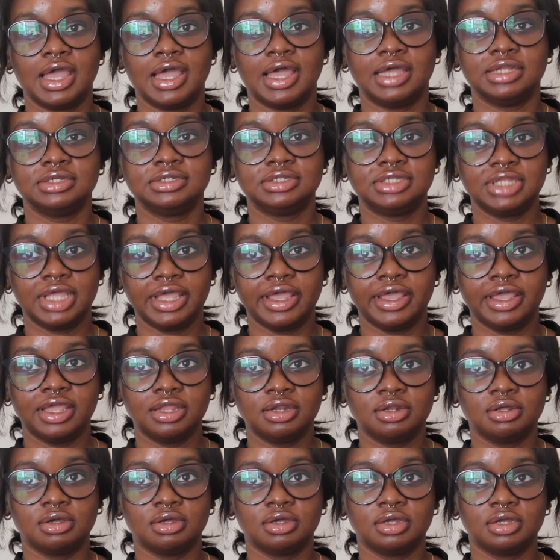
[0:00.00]
And
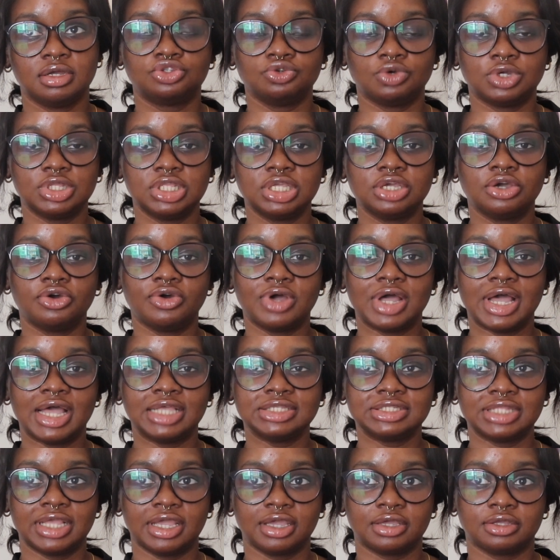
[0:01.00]
then Duolingo
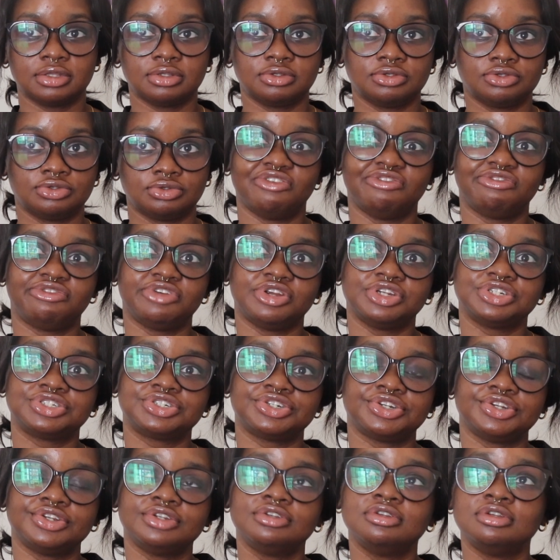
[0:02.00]
has like
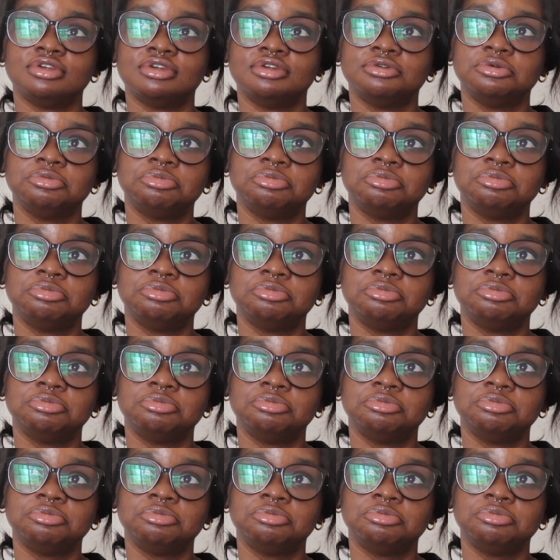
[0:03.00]
conversion